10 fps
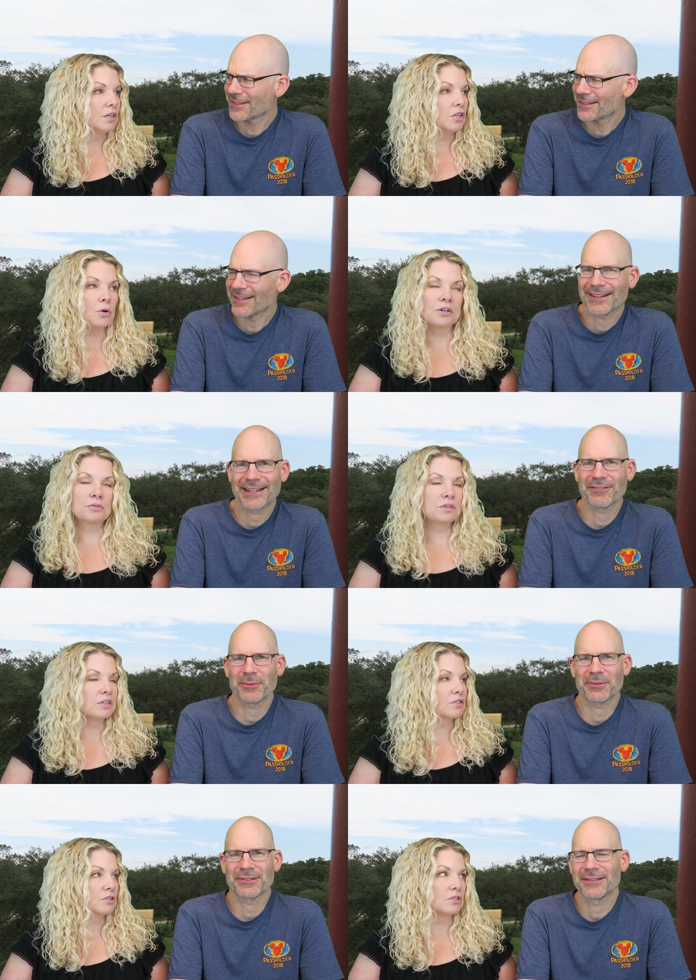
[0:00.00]
Speaker 1: is it? No, I don't think
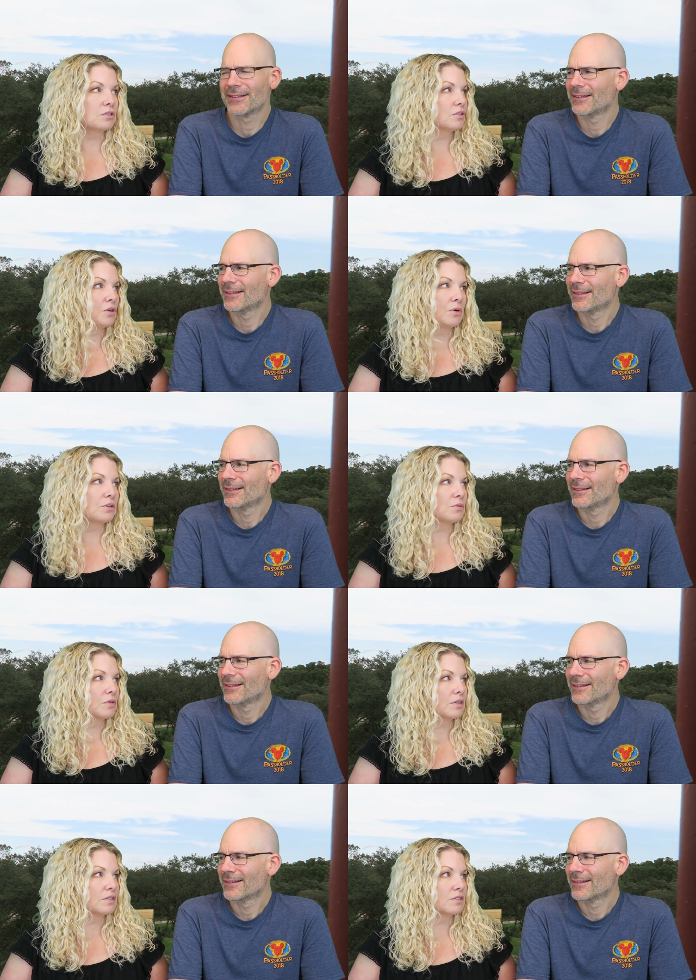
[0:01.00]
it's No, I don't
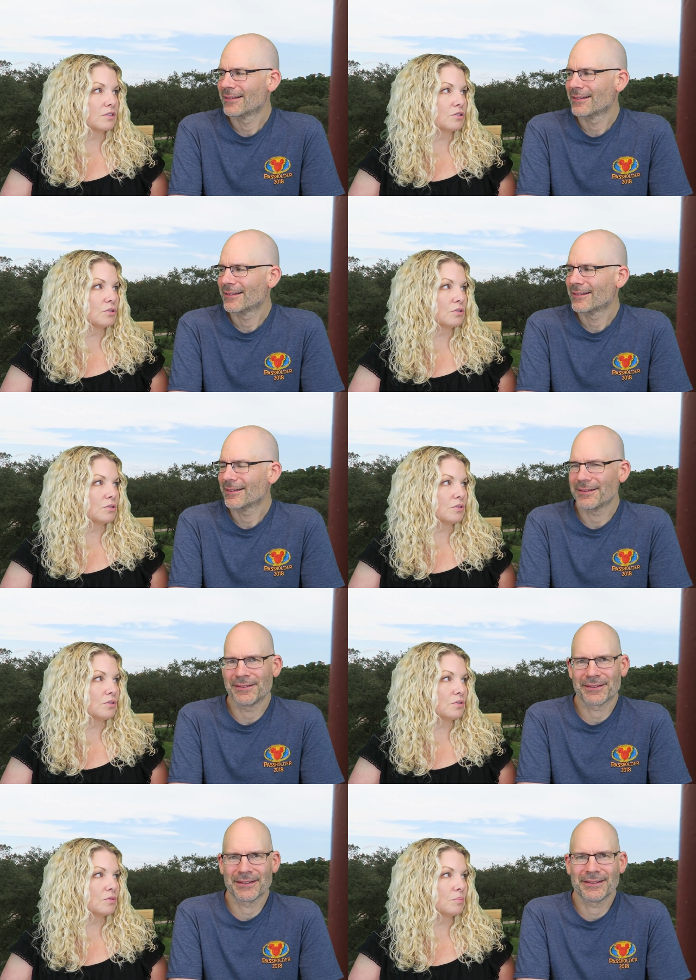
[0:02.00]
think it's internal.
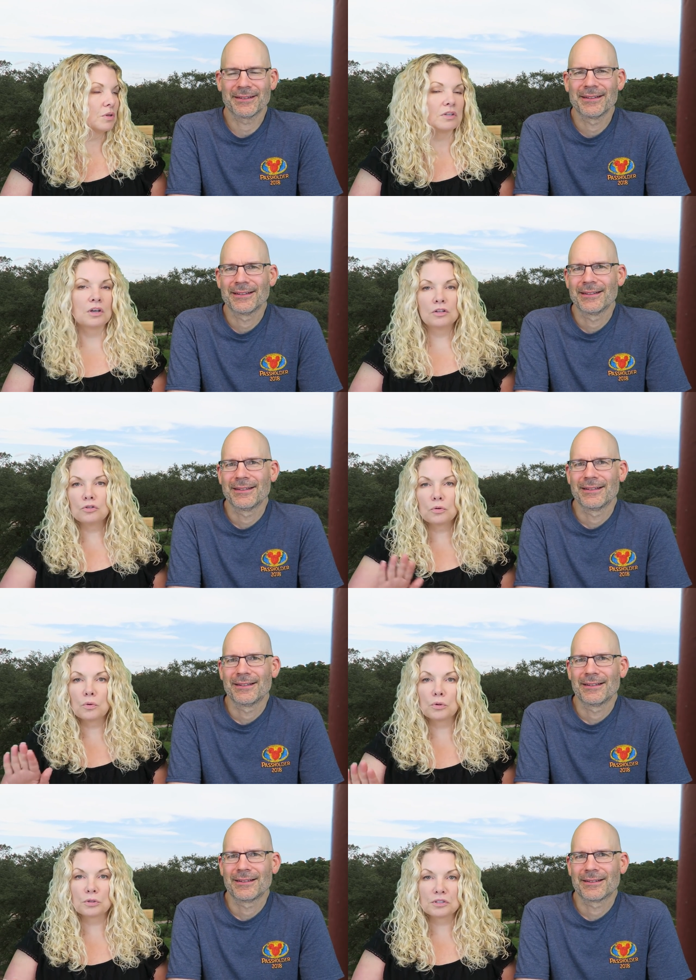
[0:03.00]
Oh, okay. But don't
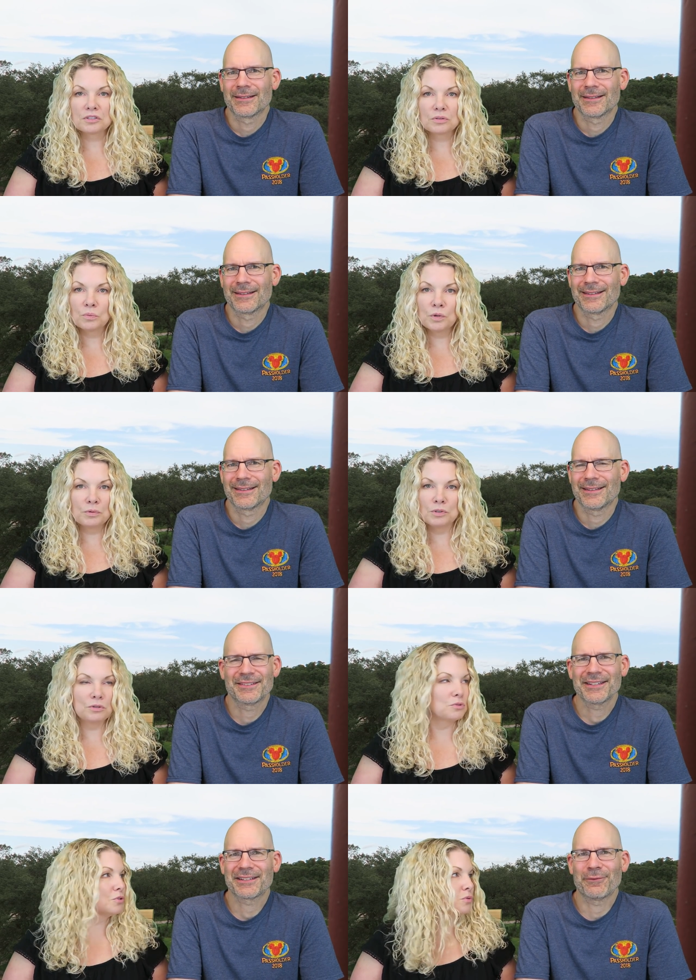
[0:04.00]
quote us. We don't. It's
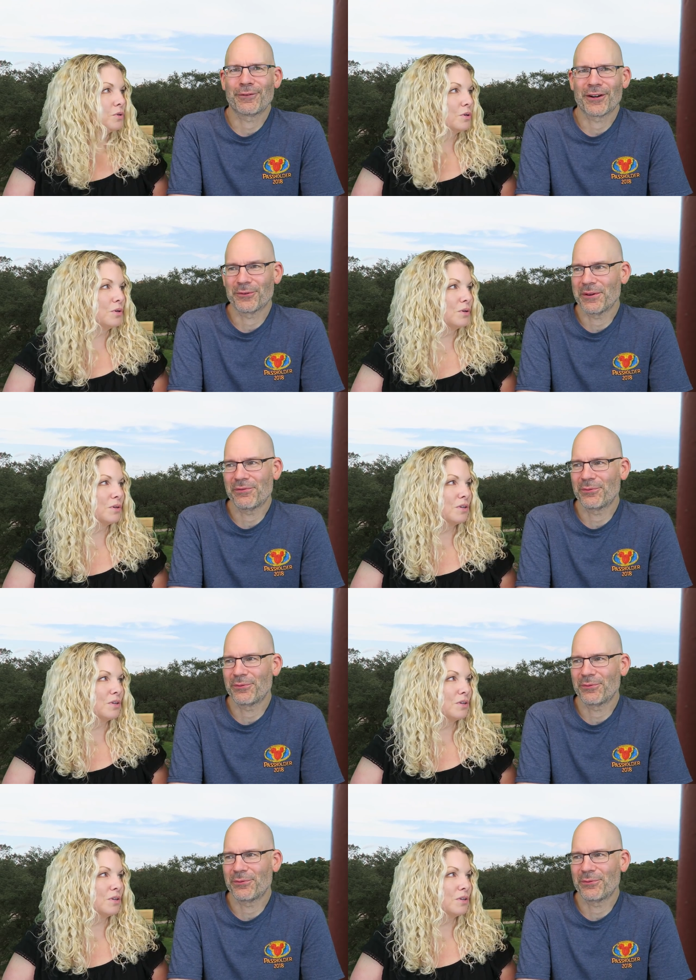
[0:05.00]
not that far. We